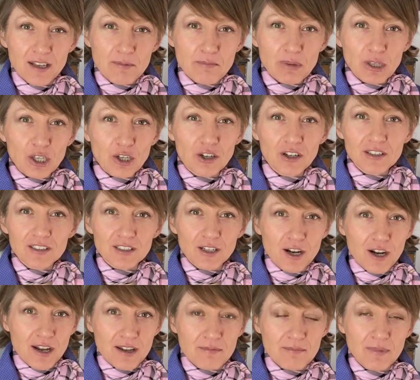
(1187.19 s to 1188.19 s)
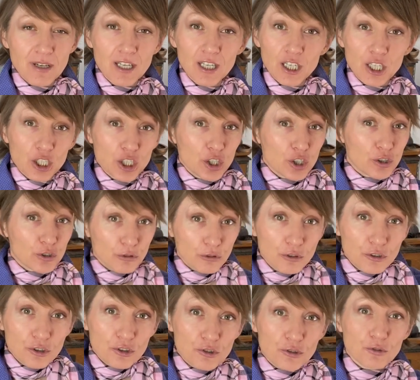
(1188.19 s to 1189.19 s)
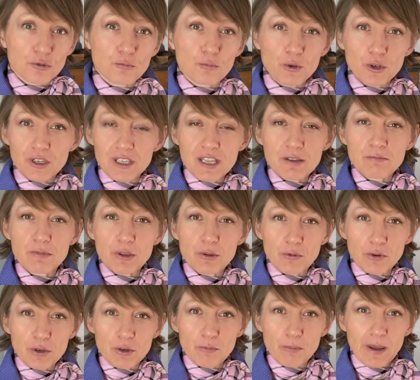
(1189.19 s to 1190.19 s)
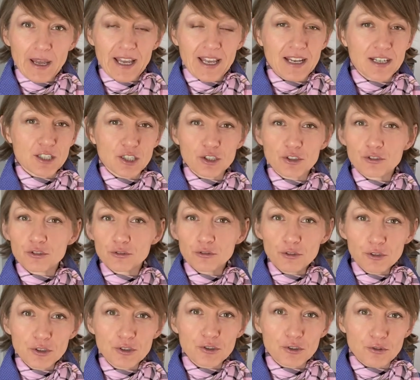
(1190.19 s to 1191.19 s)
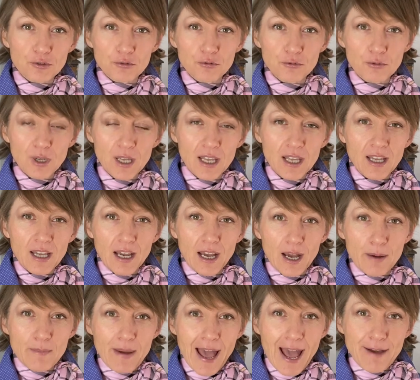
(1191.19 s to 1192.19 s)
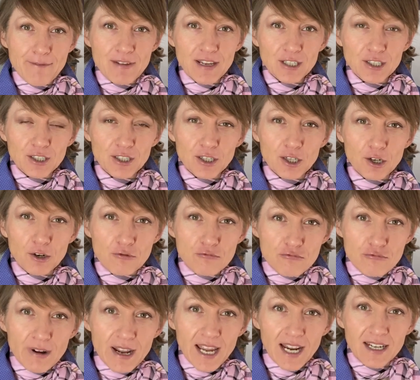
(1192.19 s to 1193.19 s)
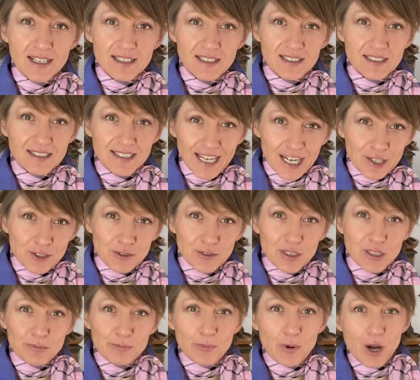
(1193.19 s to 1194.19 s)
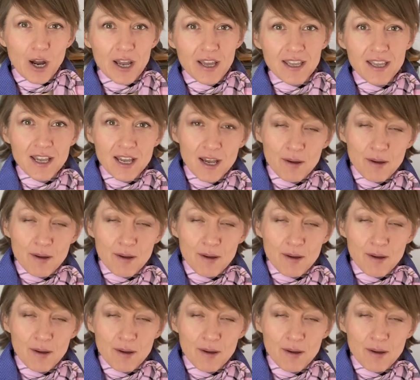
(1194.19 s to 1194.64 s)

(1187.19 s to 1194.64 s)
And because I'm used to working with oil paint, used to having to correct sections by